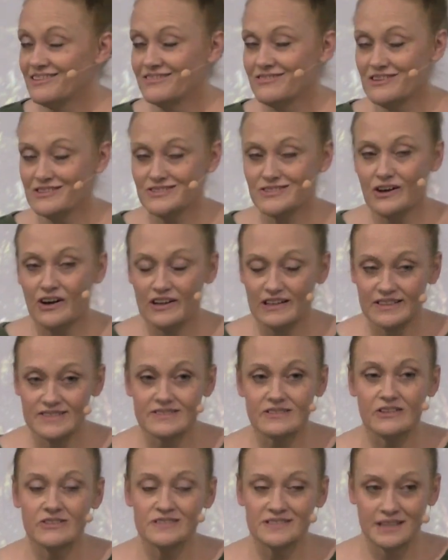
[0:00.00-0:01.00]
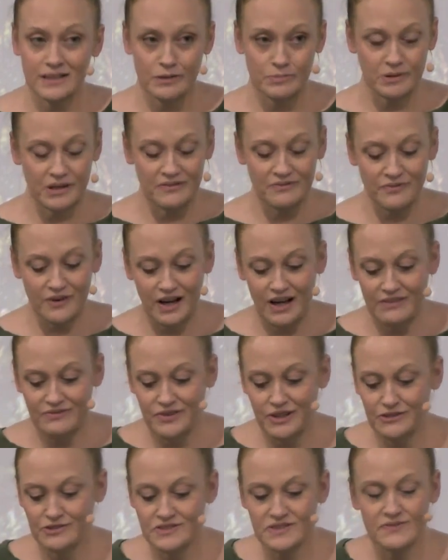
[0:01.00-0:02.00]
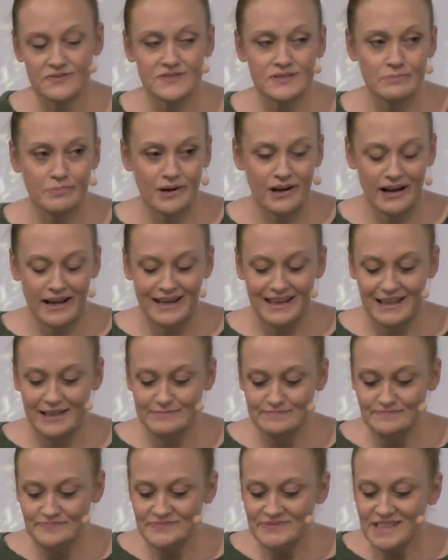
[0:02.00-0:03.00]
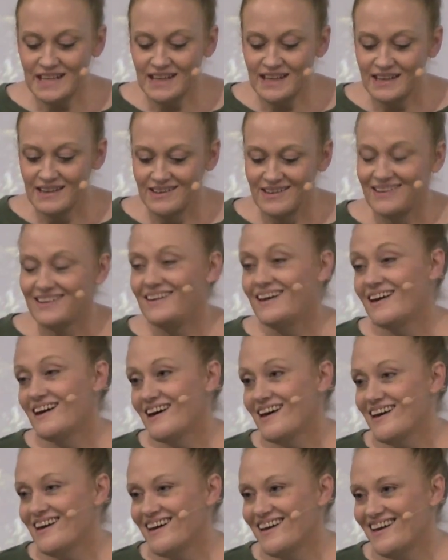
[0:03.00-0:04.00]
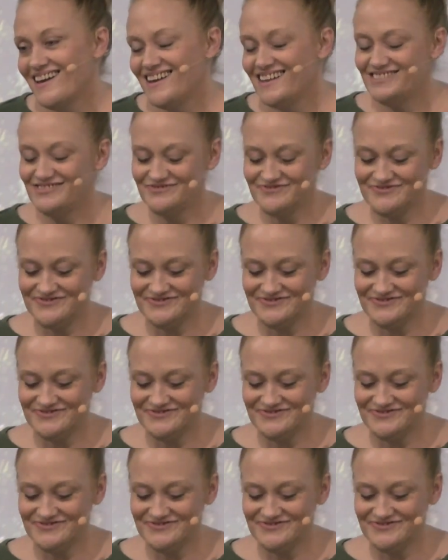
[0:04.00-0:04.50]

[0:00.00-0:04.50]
this August I'll celebrate 5 years of sobriety. Yay!